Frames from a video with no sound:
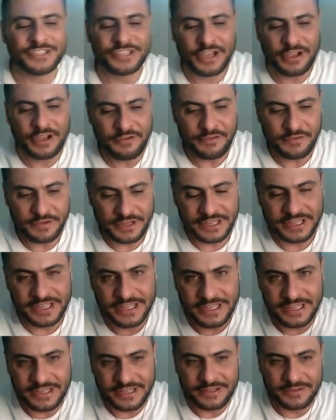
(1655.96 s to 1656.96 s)
So
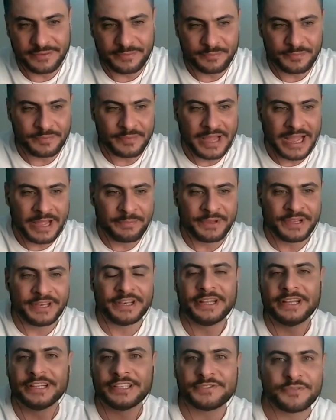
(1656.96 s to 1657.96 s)
I
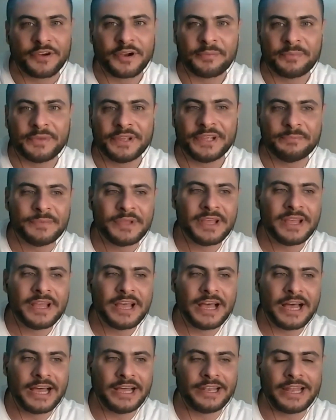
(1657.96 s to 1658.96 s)
mean, it's for me.
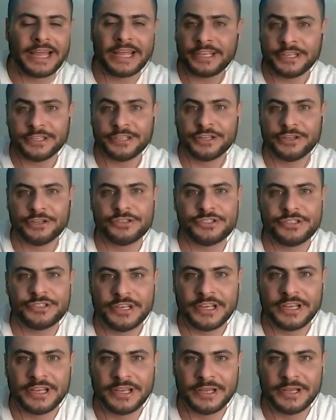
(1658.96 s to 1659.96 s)
I like English
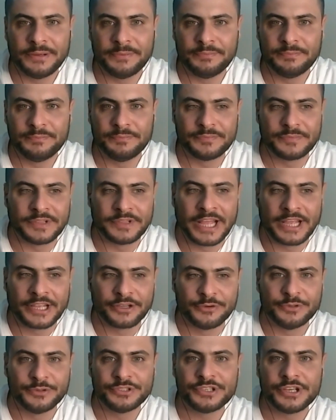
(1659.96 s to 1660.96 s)

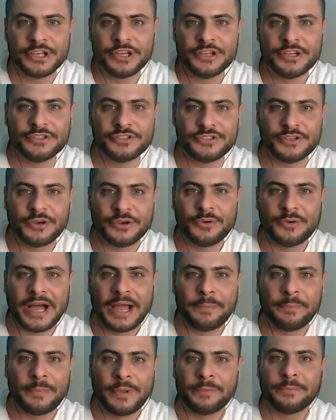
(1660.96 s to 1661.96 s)
language, so
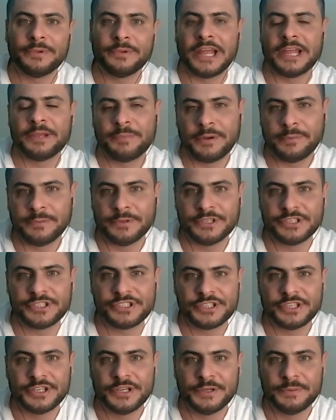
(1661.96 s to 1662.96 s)
I
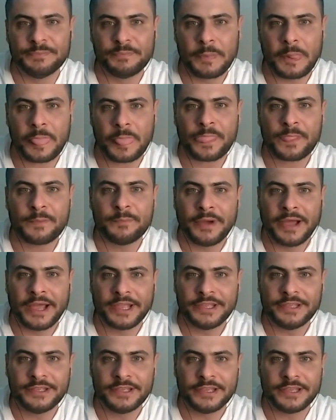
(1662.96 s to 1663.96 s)
publish
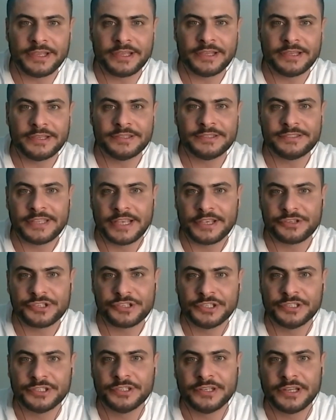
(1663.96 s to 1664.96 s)
my
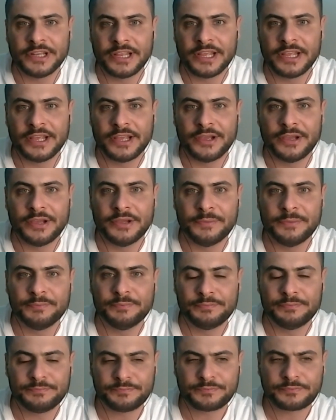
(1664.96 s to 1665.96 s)
session
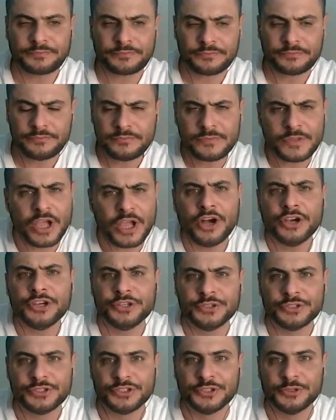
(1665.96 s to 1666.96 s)
on
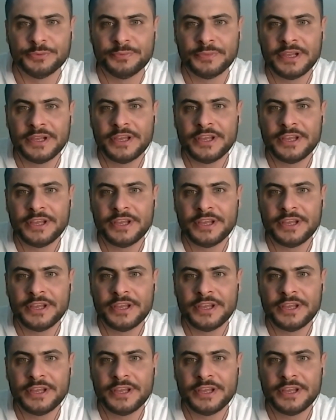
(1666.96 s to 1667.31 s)
YouTube.